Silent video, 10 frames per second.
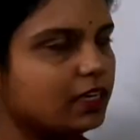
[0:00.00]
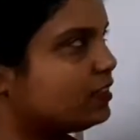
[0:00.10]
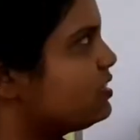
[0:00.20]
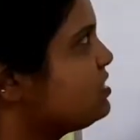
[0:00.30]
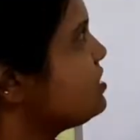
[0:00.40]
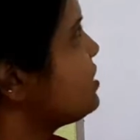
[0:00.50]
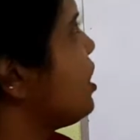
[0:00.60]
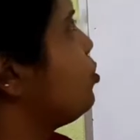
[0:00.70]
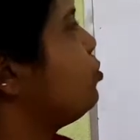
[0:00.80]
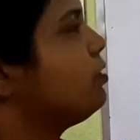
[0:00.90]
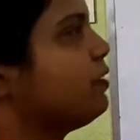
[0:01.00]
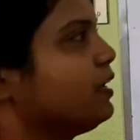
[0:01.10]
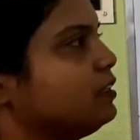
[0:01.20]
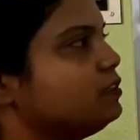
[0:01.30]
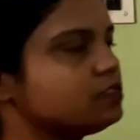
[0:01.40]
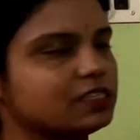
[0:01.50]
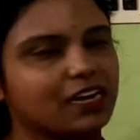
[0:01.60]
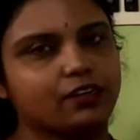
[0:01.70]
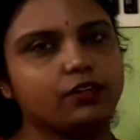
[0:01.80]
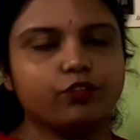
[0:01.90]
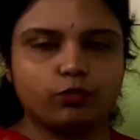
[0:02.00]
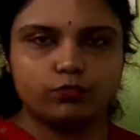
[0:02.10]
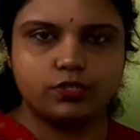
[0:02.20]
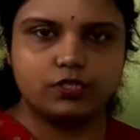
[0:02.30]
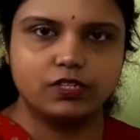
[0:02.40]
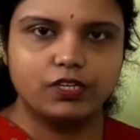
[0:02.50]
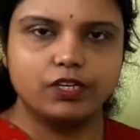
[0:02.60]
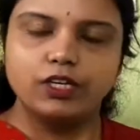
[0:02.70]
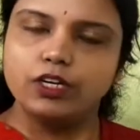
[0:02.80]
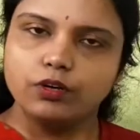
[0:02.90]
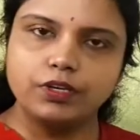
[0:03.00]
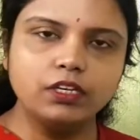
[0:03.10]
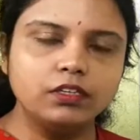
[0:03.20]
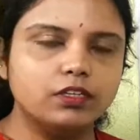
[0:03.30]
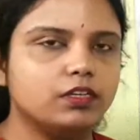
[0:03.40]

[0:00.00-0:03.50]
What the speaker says: This is how we write the standard forms. Okay.